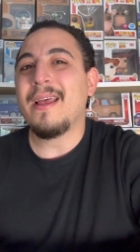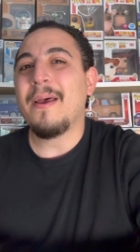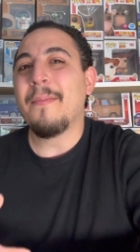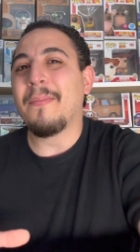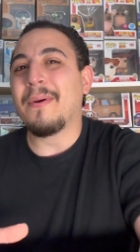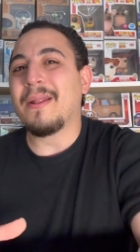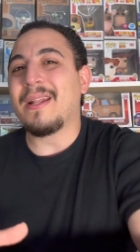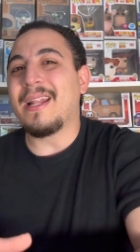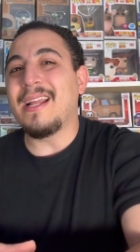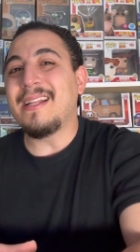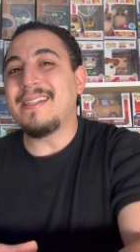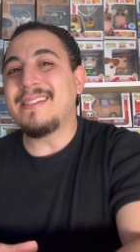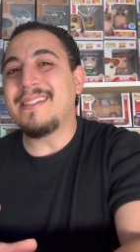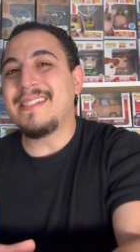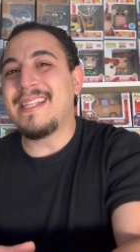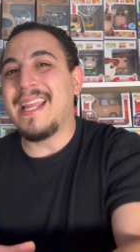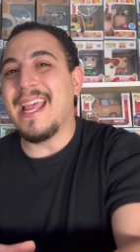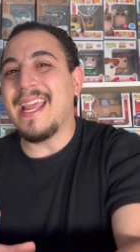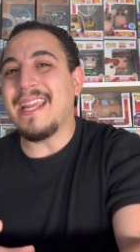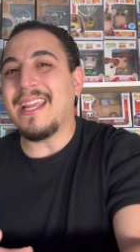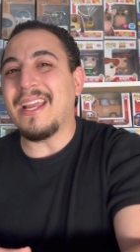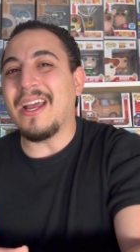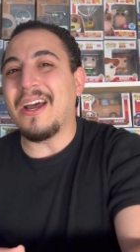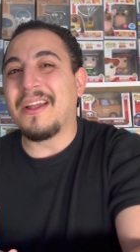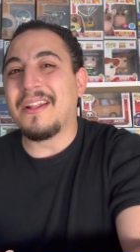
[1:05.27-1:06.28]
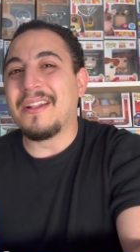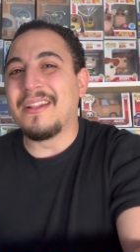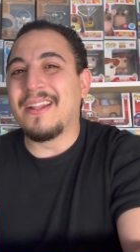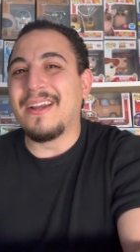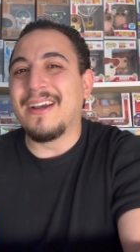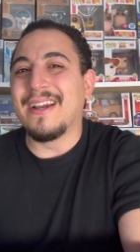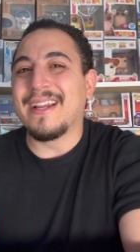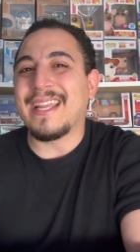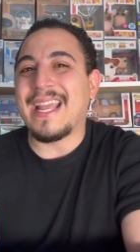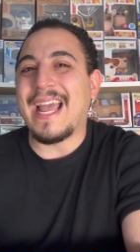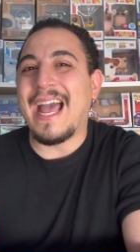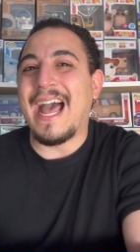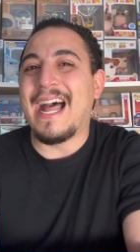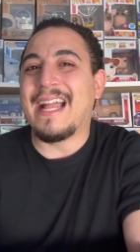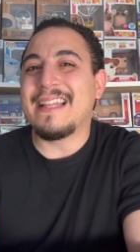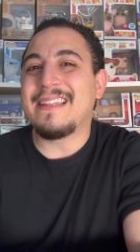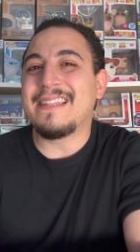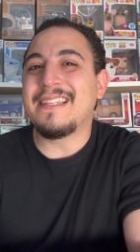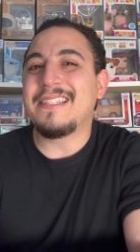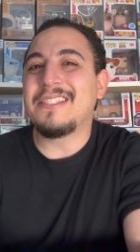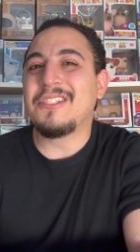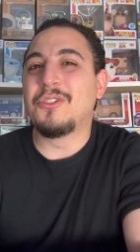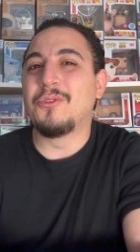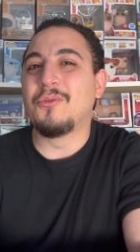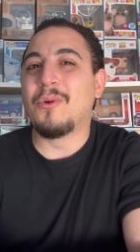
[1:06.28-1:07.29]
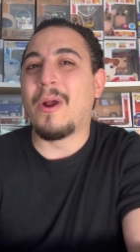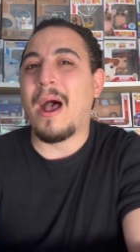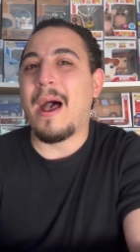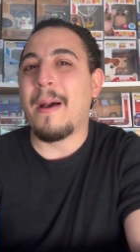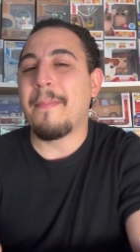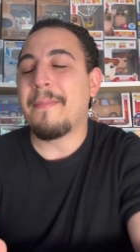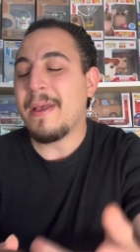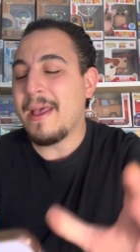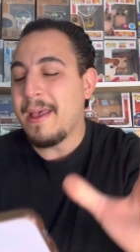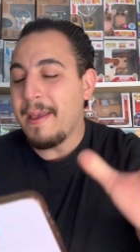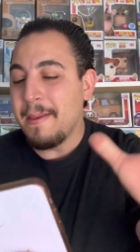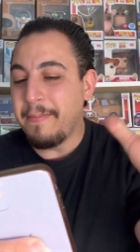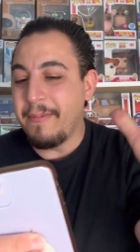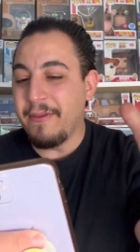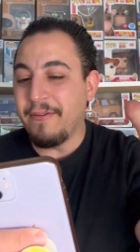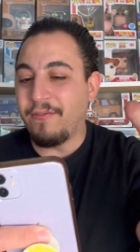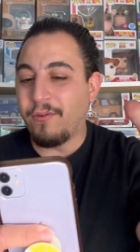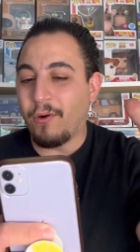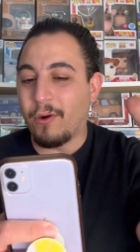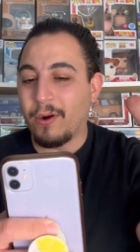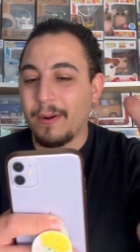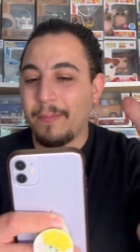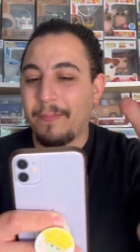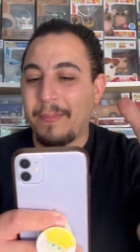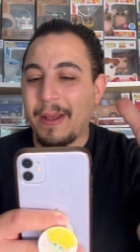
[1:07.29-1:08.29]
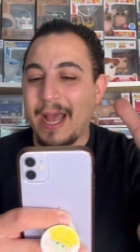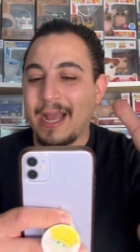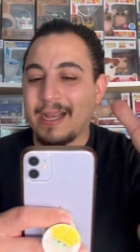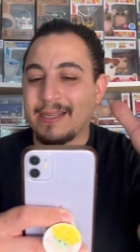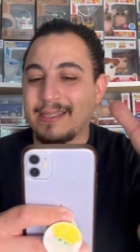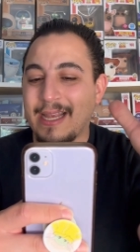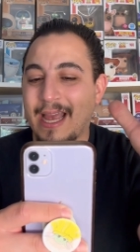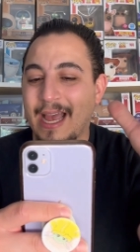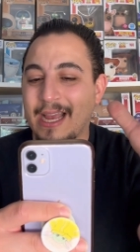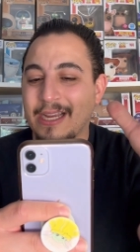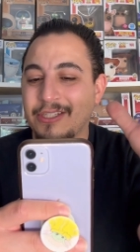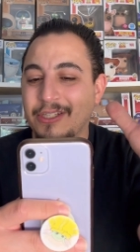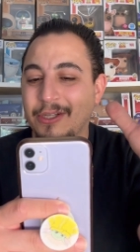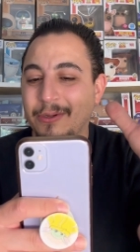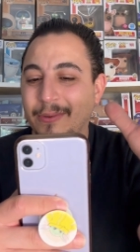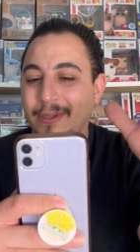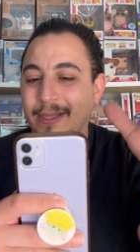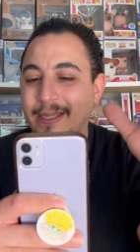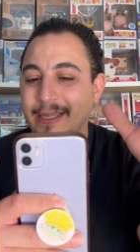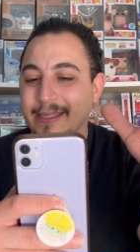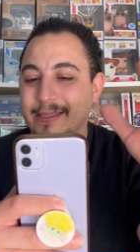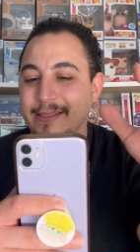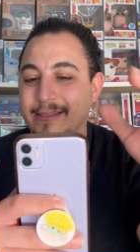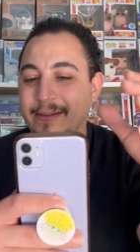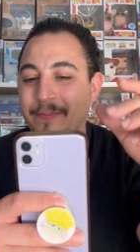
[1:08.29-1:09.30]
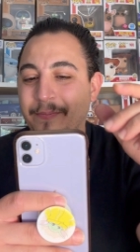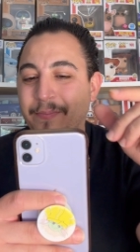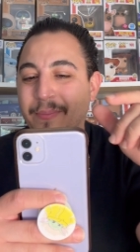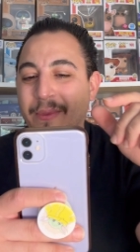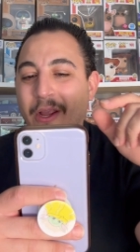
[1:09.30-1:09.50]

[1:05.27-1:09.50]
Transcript: But let's take a look at this drop before the packs actually release.